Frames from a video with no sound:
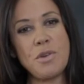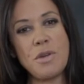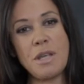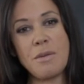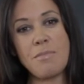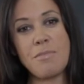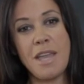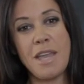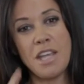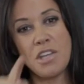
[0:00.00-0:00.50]

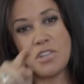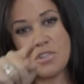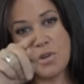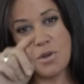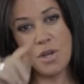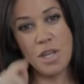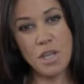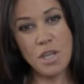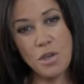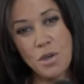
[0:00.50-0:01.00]
shooting me,
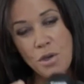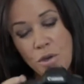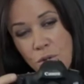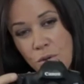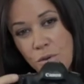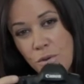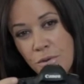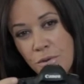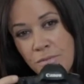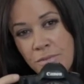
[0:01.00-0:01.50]
shooting
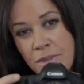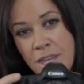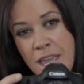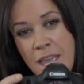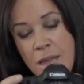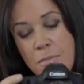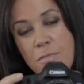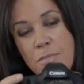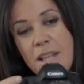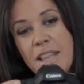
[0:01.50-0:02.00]
you,
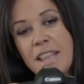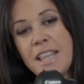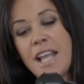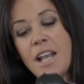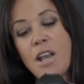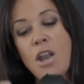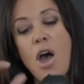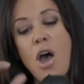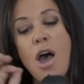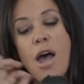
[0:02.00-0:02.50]
but
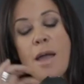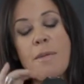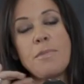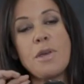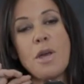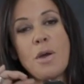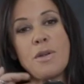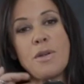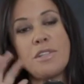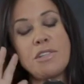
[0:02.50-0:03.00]
then
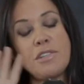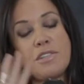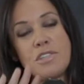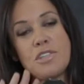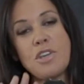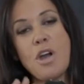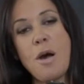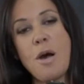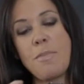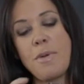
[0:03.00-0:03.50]
I'm going to
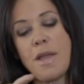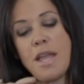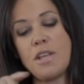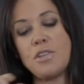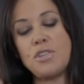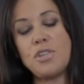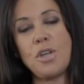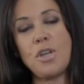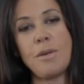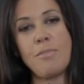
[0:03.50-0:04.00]
stop
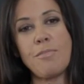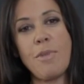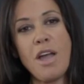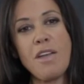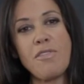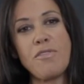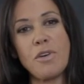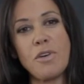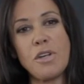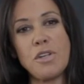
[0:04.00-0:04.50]
and turn
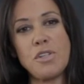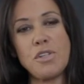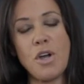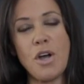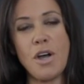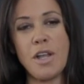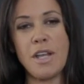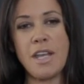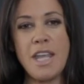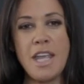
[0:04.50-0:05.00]
my footage
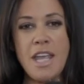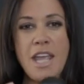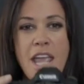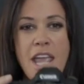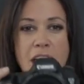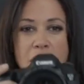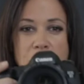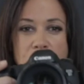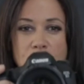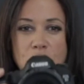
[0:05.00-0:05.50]
on
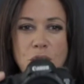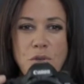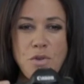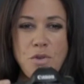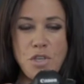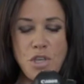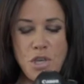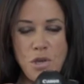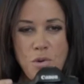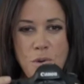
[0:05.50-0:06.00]
and shoot
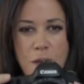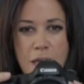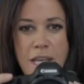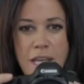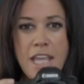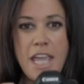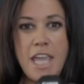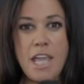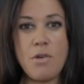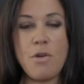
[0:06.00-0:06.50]
you
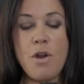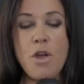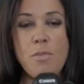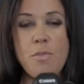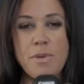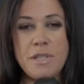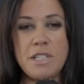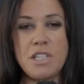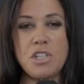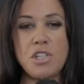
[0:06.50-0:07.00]
in hero
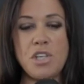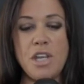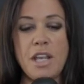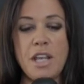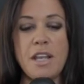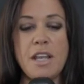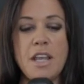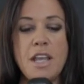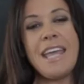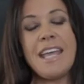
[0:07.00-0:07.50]

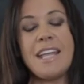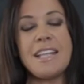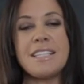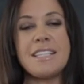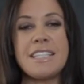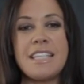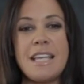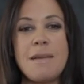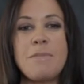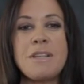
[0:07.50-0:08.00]
position. It
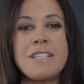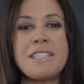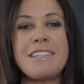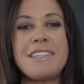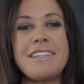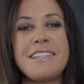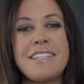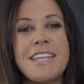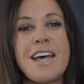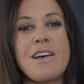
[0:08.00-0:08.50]

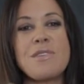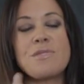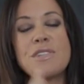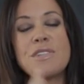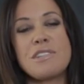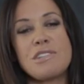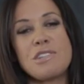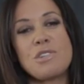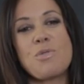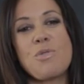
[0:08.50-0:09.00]
seamlessly tells
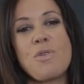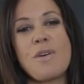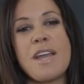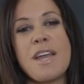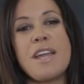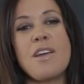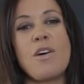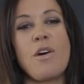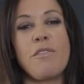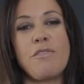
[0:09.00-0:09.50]
a
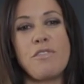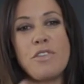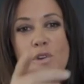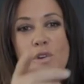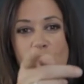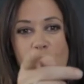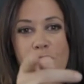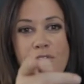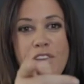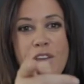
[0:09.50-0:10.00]
story of
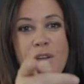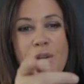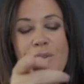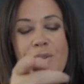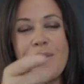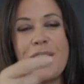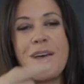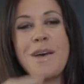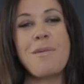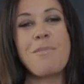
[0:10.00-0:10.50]
your view,
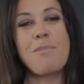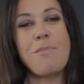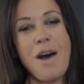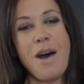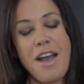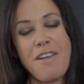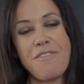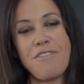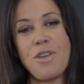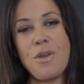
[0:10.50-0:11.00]

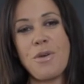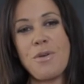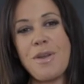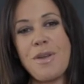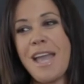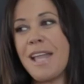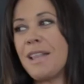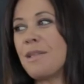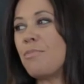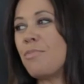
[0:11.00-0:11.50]
my view,
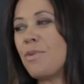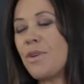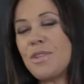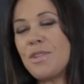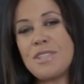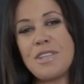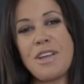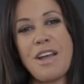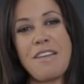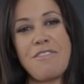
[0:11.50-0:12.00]
and the
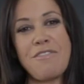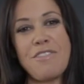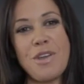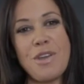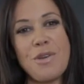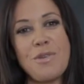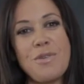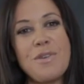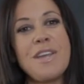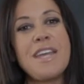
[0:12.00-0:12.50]
bird's eye
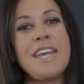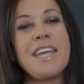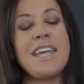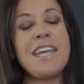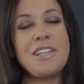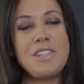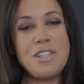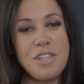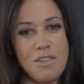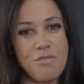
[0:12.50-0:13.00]
view
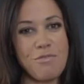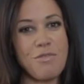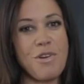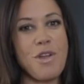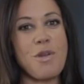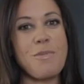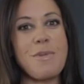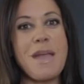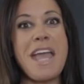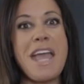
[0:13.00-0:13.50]
into the
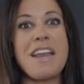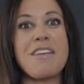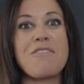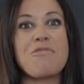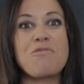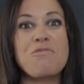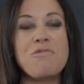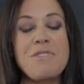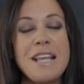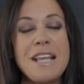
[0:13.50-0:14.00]
room, and it
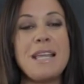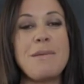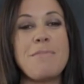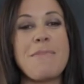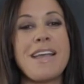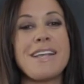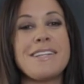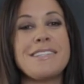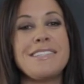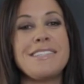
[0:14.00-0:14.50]
really
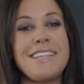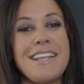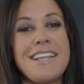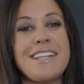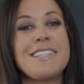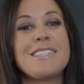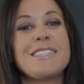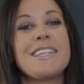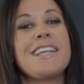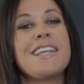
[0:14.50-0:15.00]
makes
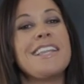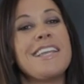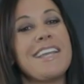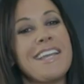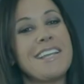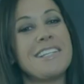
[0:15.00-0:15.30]
sense in the